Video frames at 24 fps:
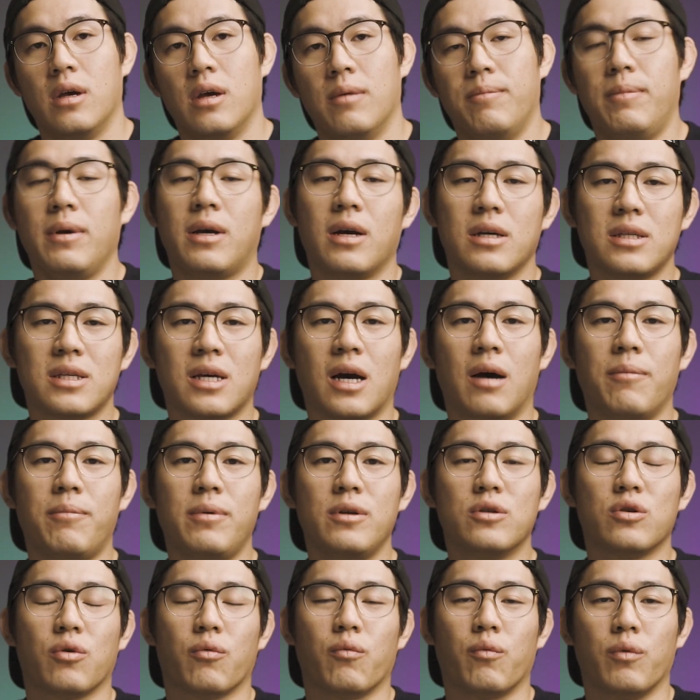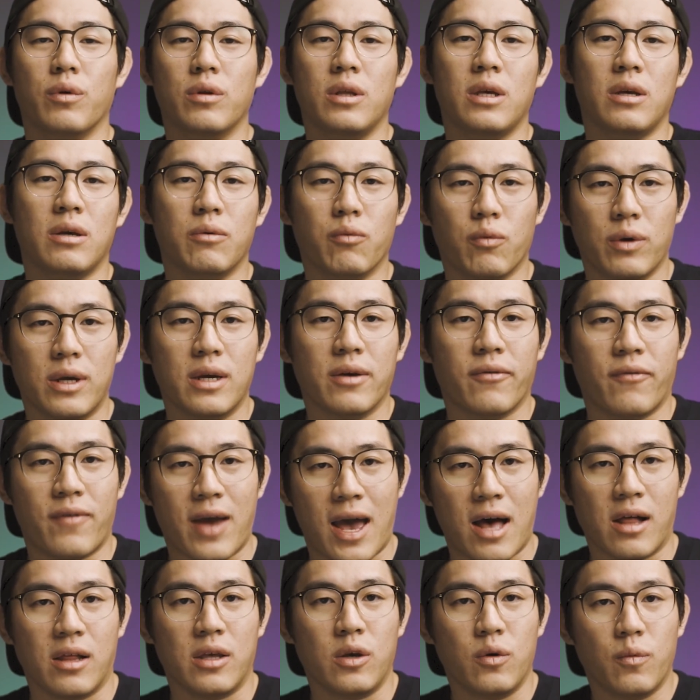Because companies are really
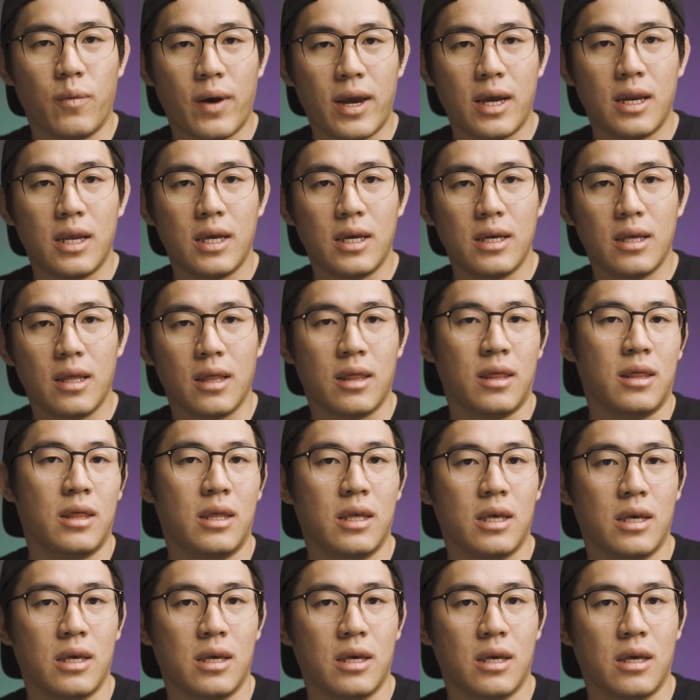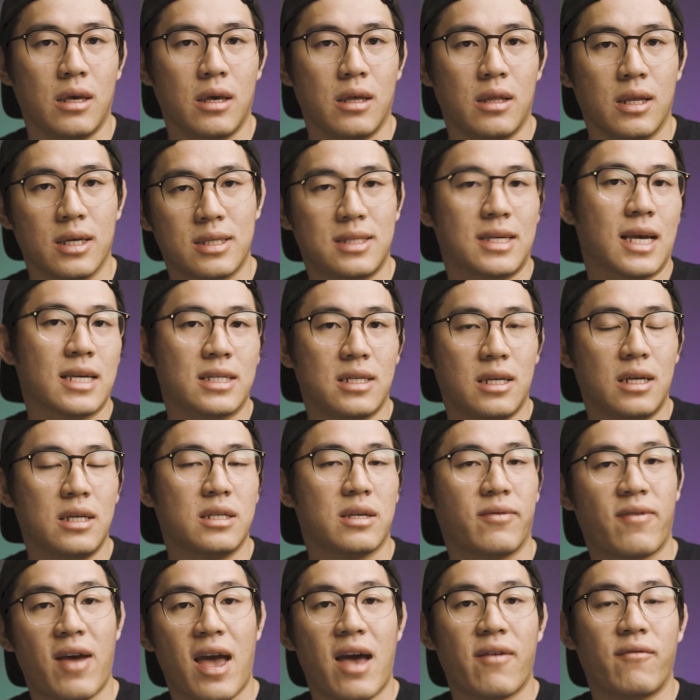reevaluating the necessities
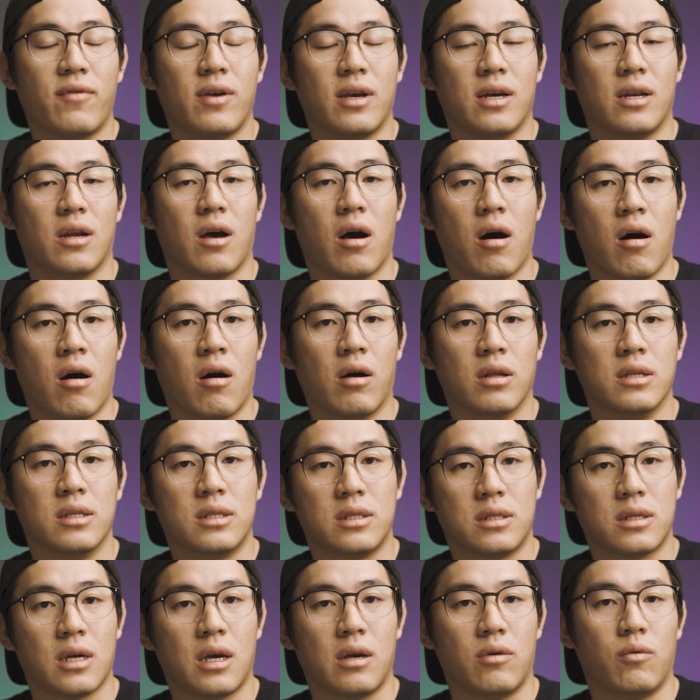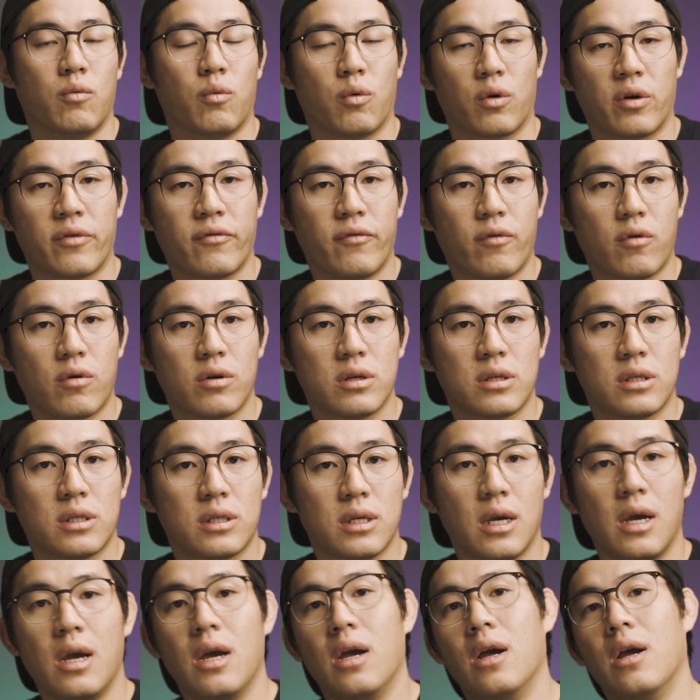of having an on-site workforce,